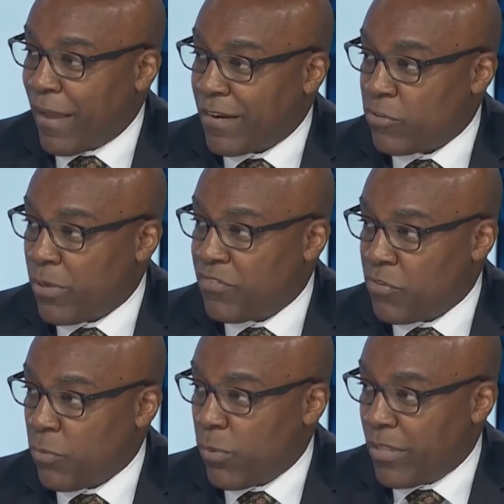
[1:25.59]
factor
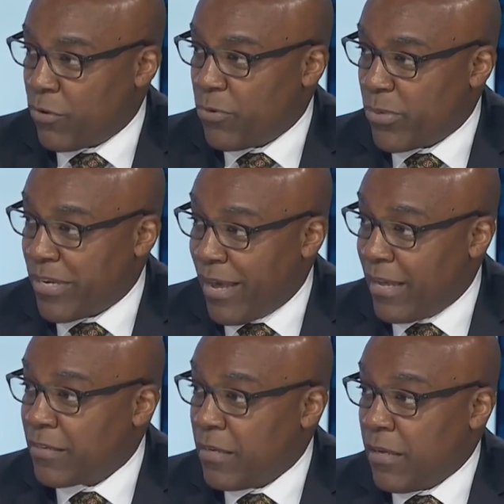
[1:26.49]
as to whether or
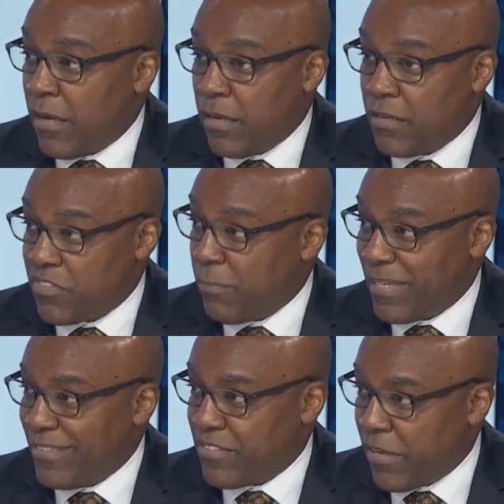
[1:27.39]
not uh,
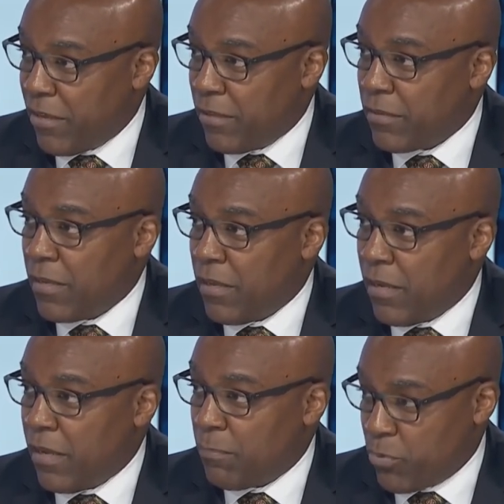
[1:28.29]
somebody is held
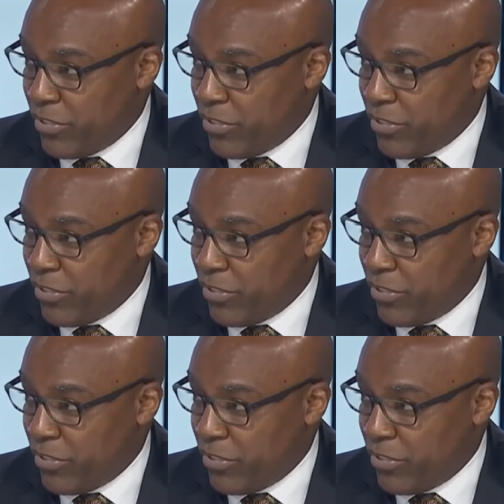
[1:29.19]
uh,